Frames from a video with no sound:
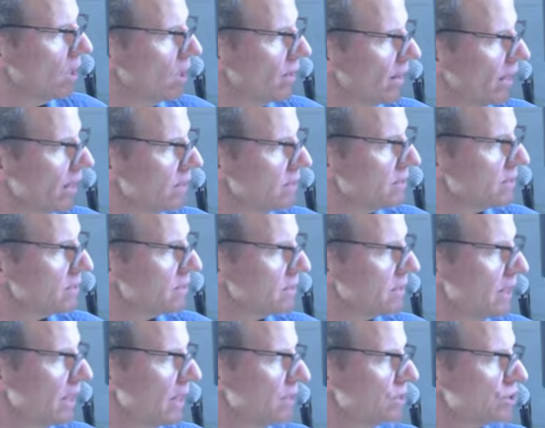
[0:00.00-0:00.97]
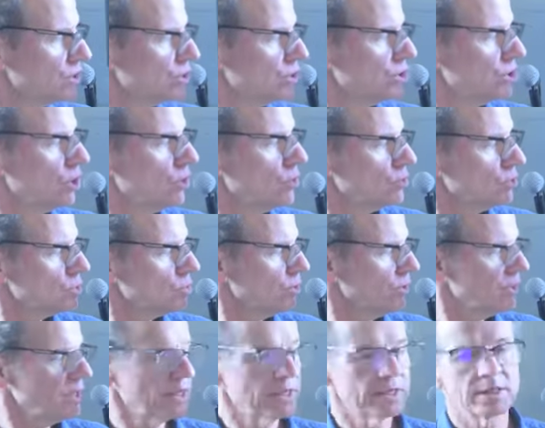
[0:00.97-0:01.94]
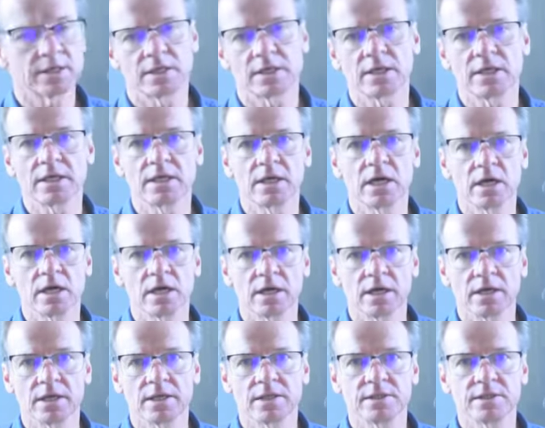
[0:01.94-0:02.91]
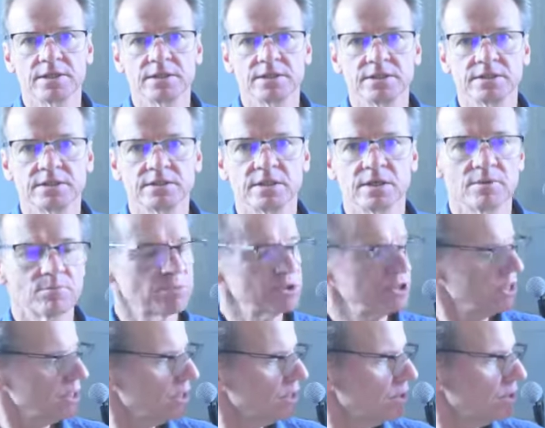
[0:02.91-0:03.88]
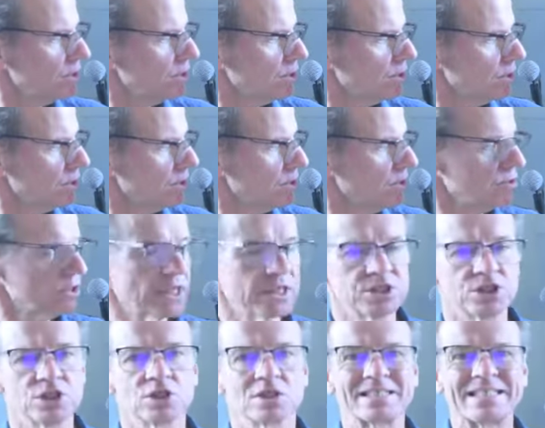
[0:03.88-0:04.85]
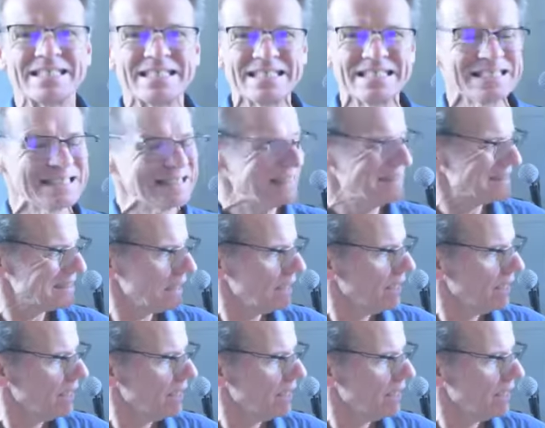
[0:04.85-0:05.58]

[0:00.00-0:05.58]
That is to say, certain notes within these particular notational keys